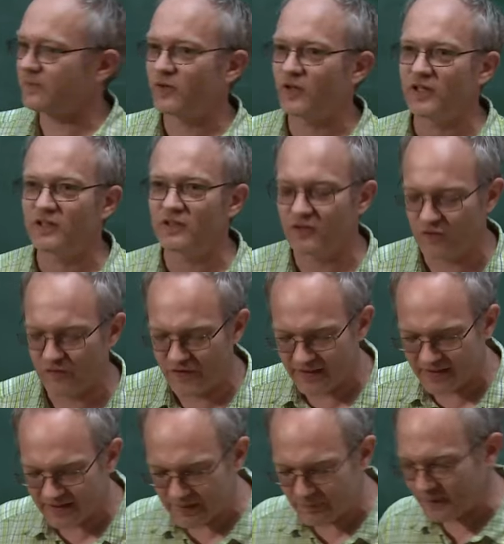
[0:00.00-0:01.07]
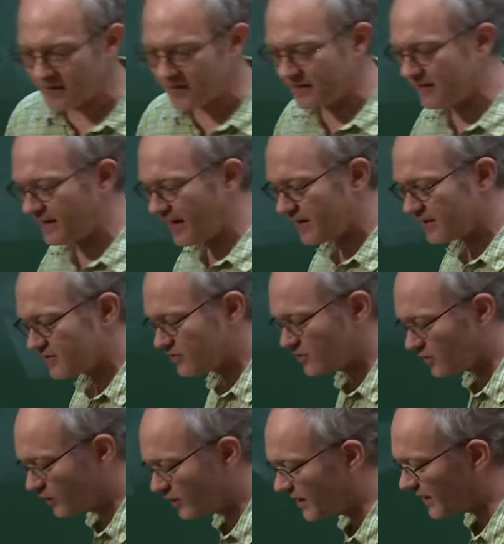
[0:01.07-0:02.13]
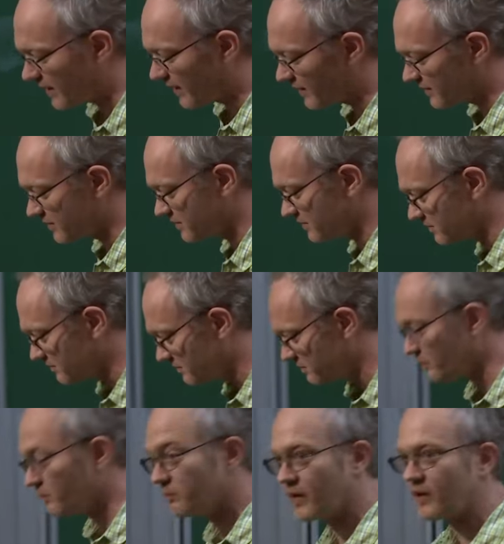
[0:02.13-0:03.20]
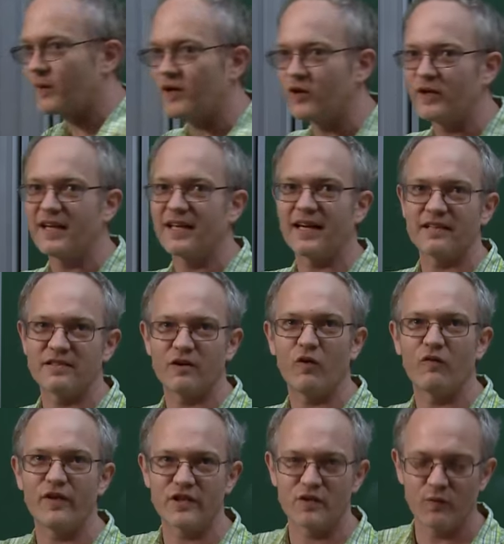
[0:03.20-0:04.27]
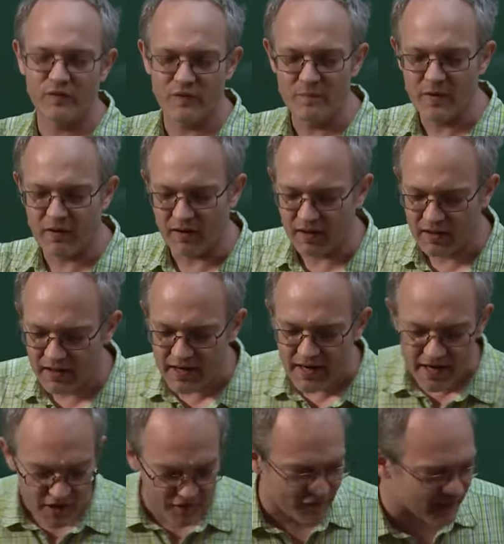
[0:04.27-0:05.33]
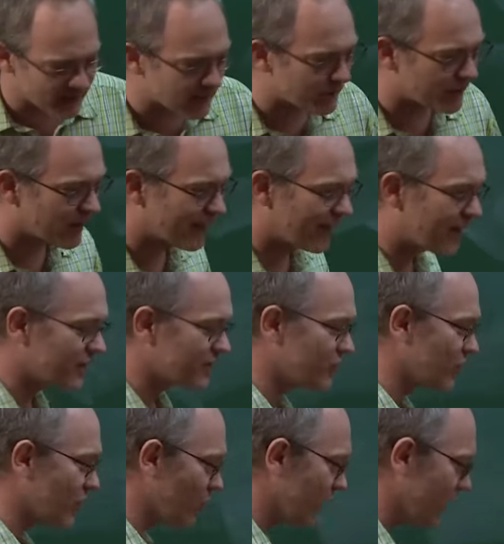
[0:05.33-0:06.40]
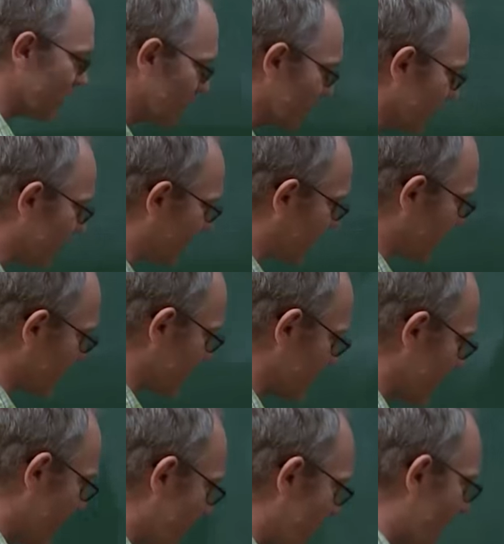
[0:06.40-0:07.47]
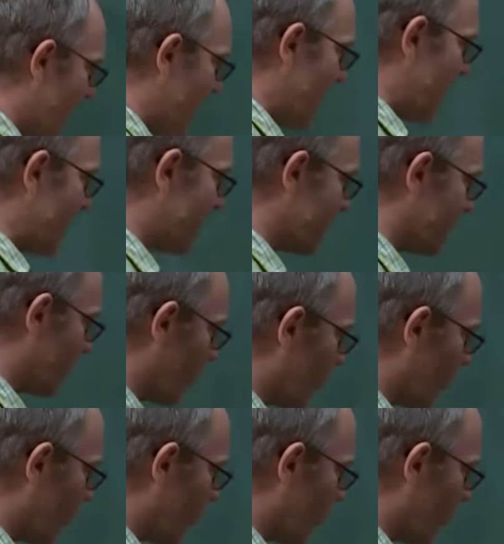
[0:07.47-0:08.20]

subcritical, you feel a little bit like Alice through the looking glass. By the way, looking glass is old-fashioned word for mirror. You feel a little bit like Alice through the looking glass in that